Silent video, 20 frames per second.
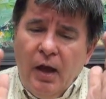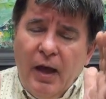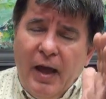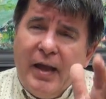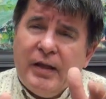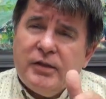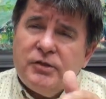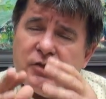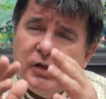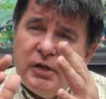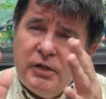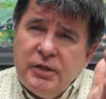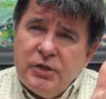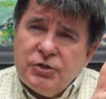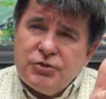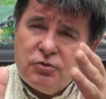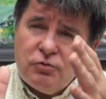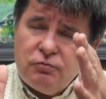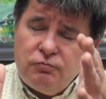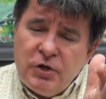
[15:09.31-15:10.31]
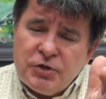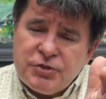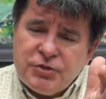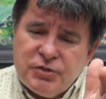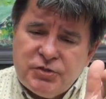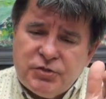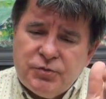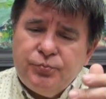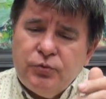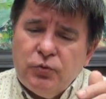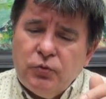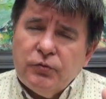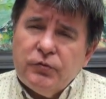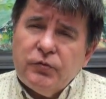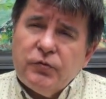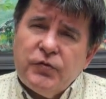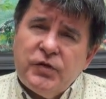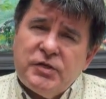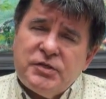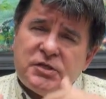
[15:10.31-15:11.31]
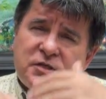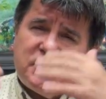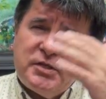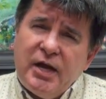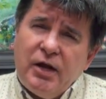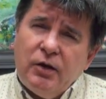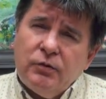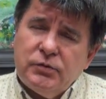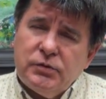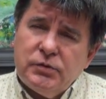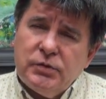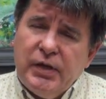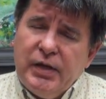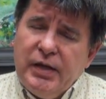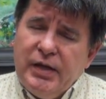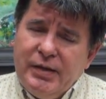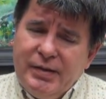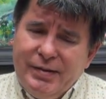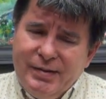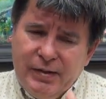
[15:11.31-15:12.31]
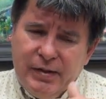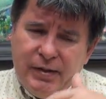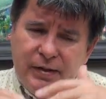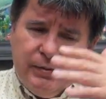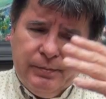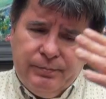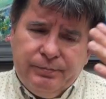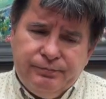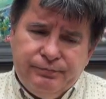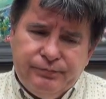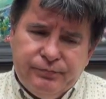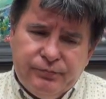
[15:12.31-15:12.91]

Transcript: and initial Russian support. This has now uh,